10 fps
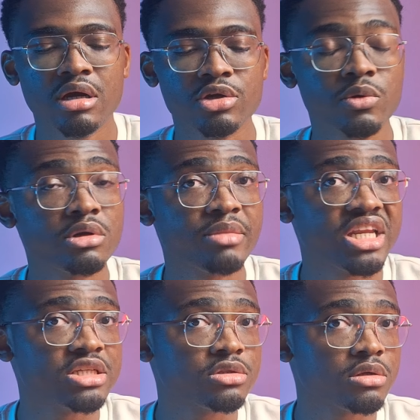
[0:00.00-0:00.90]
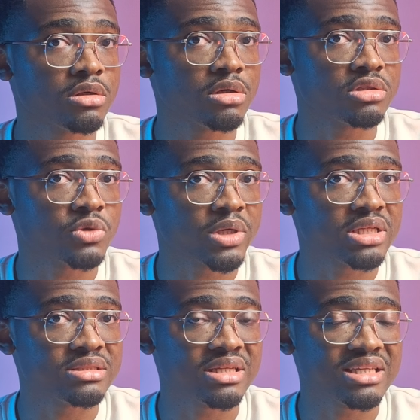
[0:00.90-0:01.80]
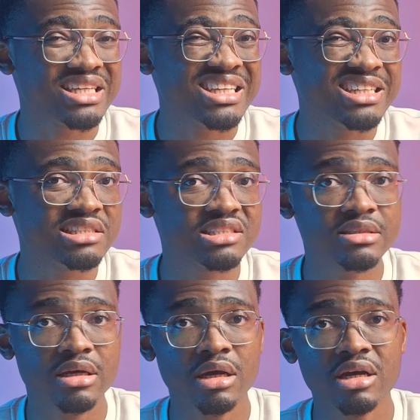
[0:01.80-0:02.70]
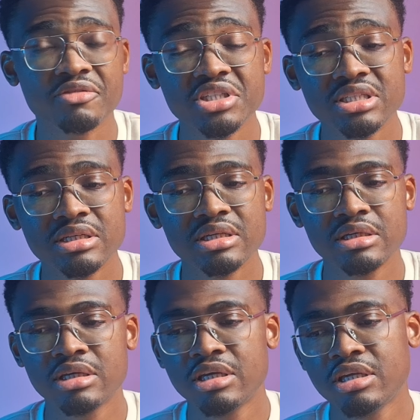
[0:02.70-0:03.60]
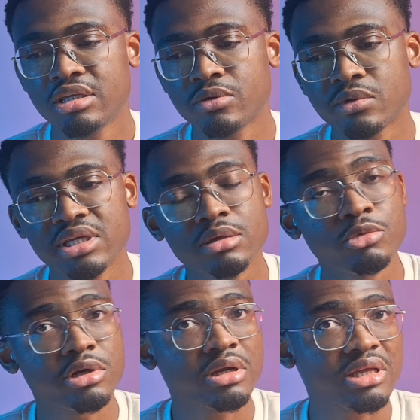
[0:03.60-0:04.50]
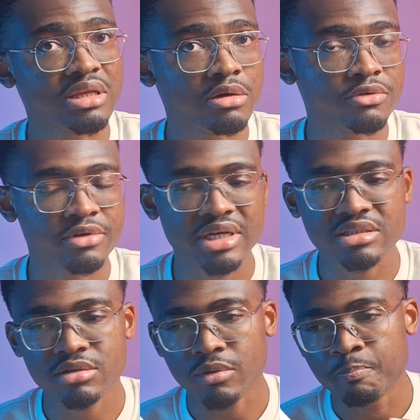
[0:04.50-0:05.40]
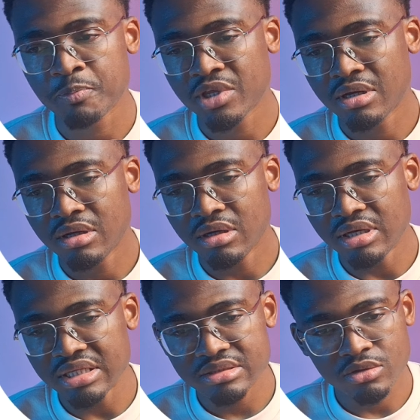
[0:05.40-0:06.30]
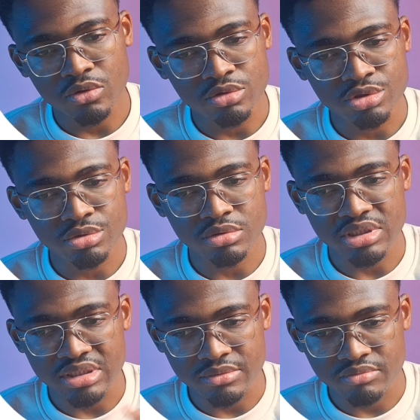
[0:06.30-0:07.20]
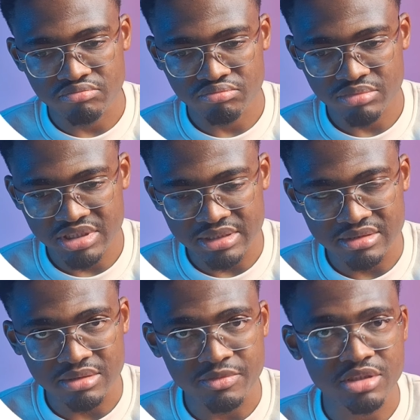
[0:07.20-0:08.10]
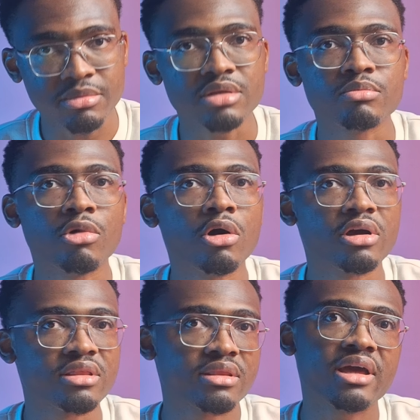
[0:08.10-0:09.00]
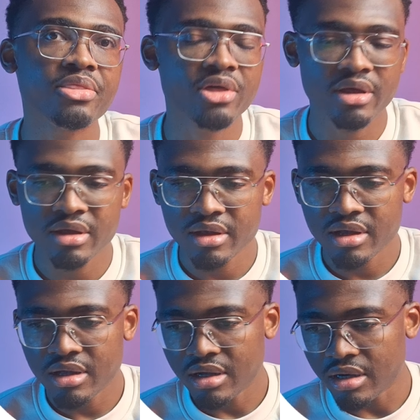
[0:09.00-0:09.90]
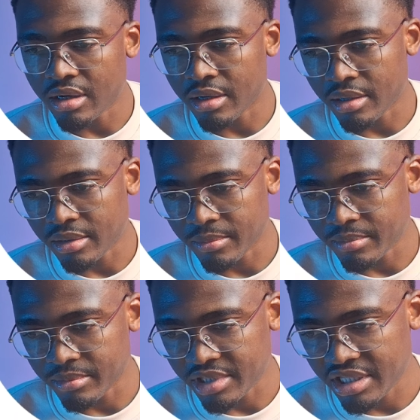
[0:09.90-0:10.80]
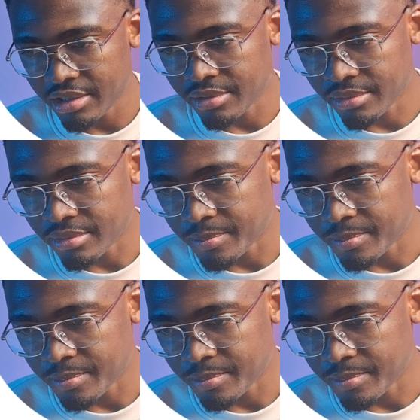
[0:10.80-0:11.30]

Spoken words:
you want to manage tokens and keys efficiently, you will need a model catalog for that. So let's go through these systems a bit more in depth here.